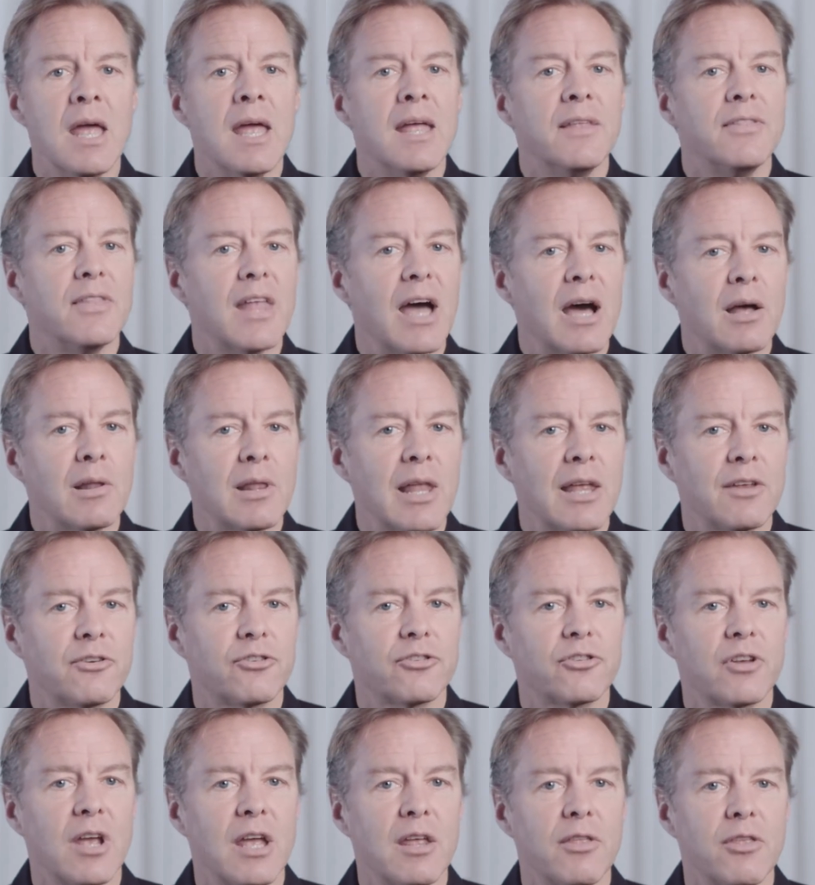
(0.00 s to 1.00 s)
Now let's
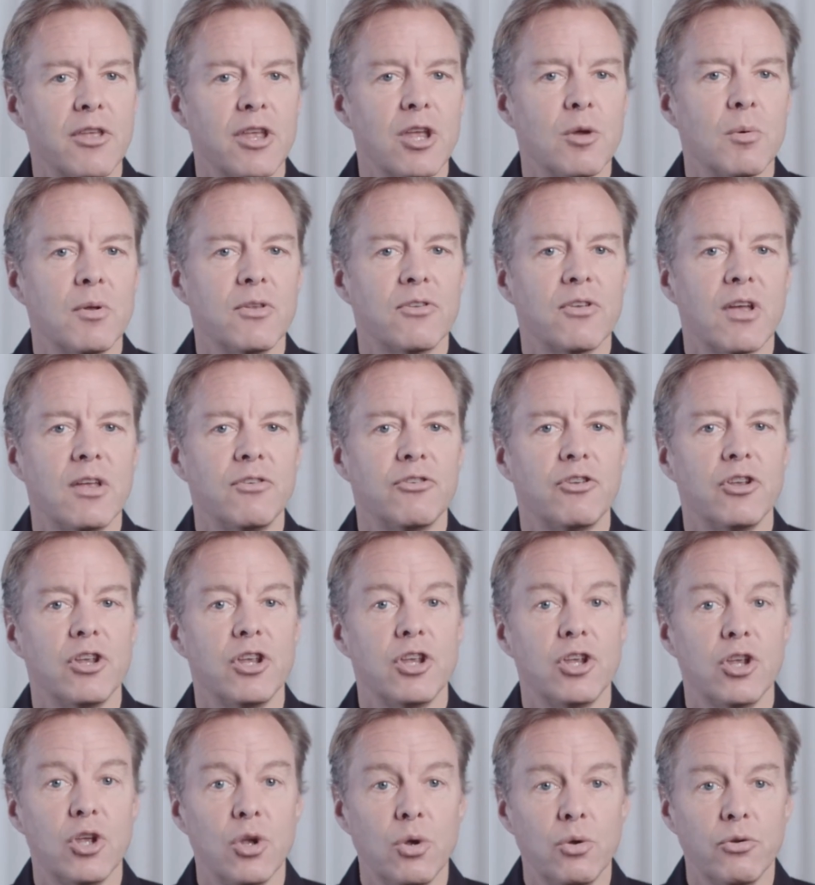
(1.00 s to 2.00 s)
say that you intend to
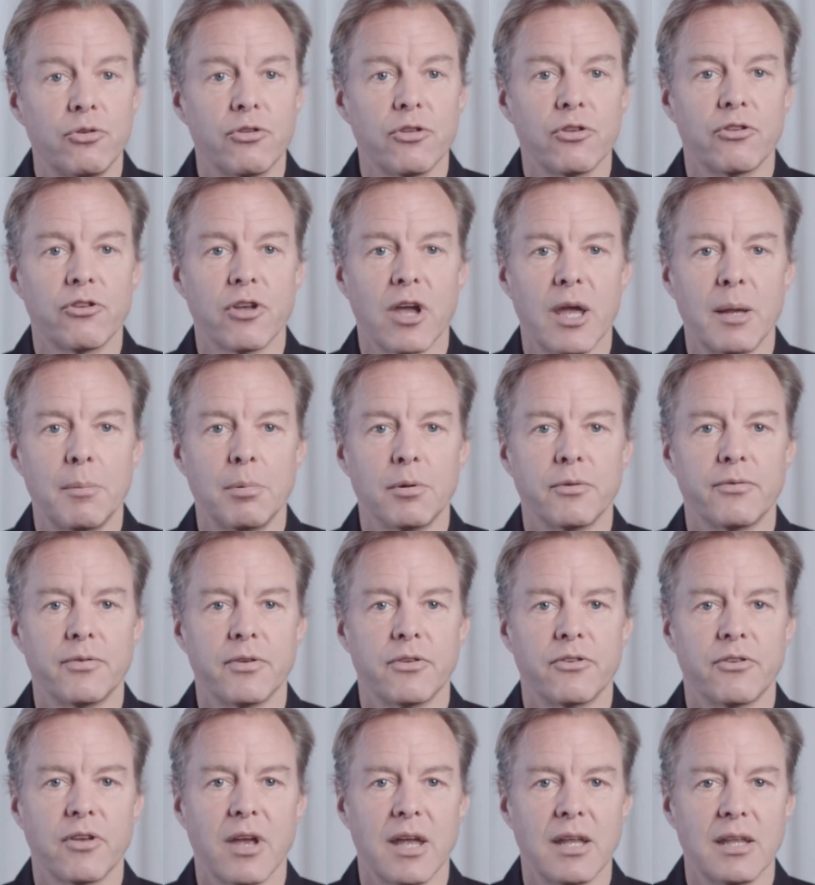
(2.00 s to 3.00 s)
use the table for
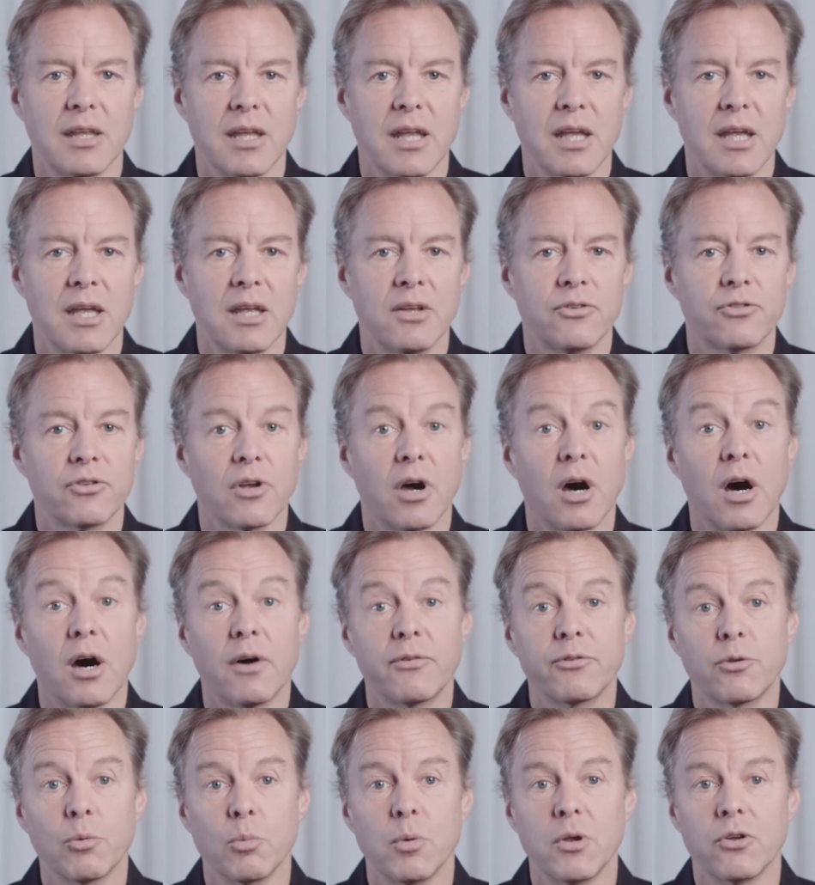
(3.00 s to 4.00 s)
10 years,
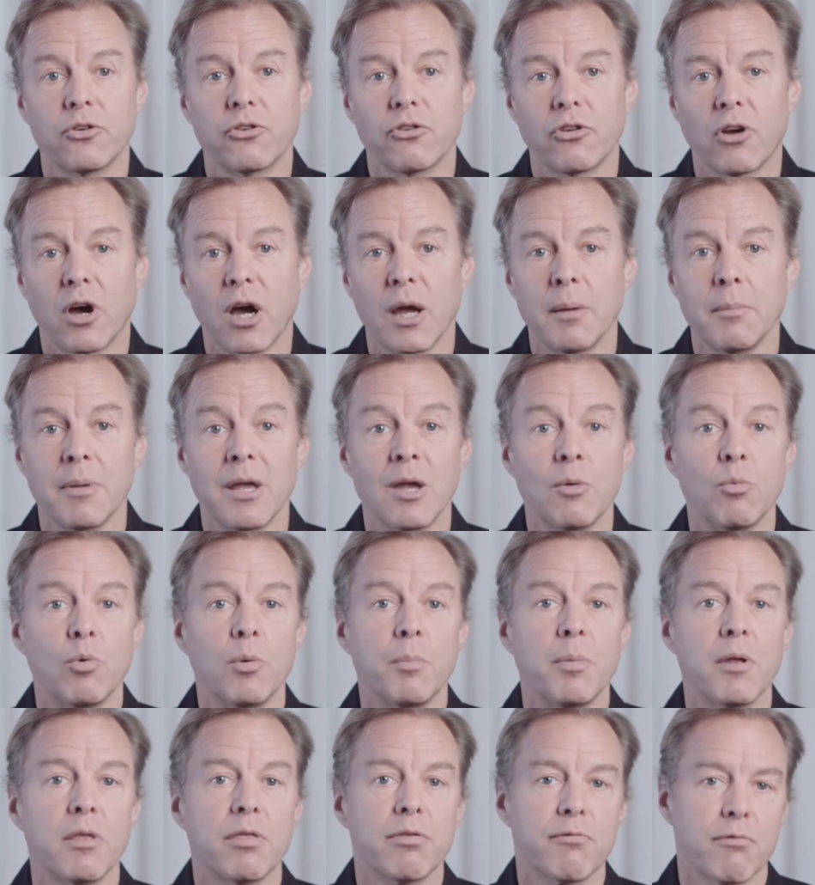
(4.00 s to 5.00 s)
after which time it will
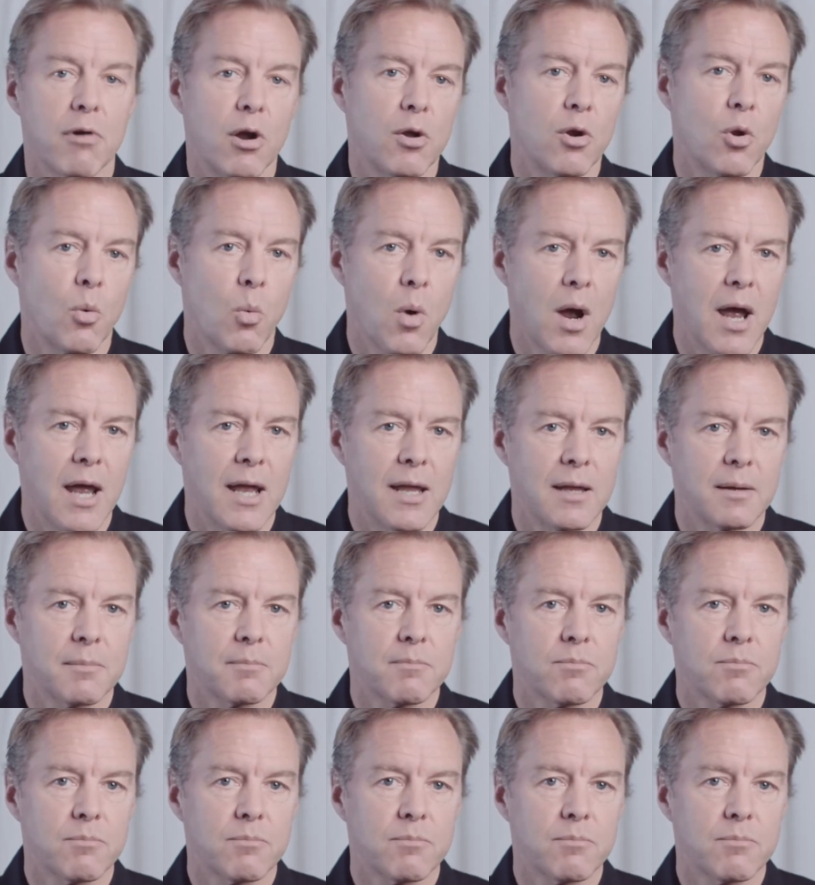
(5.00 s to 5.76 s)
be thrown away.